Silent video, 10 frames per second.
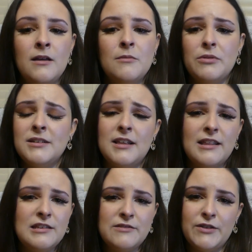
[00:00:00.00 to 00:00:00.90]
Please like
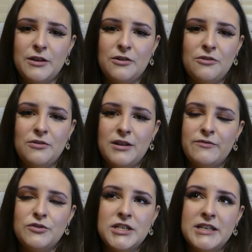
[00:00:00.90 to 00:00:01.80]
this video if
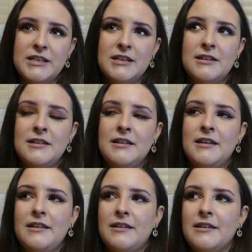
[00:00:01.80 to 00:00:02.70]
you did.
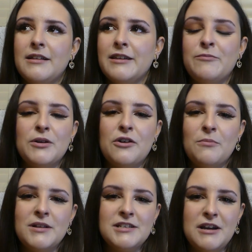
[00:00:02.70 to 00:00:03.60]
Leave me a
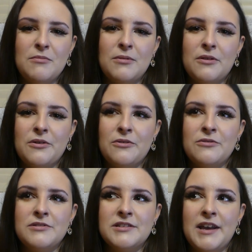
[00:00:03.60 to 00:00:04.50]
comment down
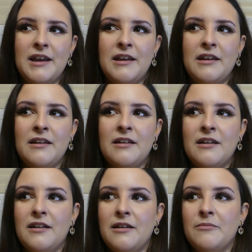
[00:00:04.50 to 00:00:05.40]
below saying
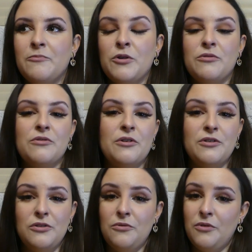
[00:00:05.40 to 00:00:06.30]
whether or
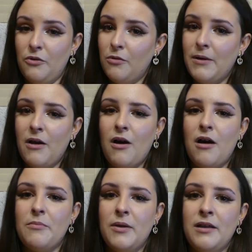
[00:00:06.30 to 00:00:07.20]
not you know about
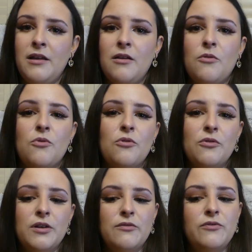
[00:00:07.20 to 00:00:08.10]
RP
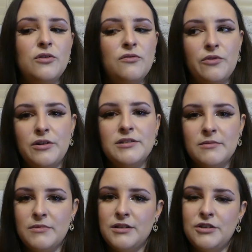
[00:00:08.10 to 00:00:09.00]
or if you've learned
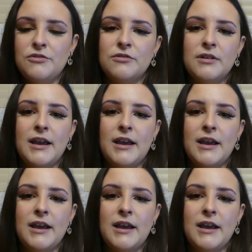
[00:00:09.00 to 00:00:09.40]
something new.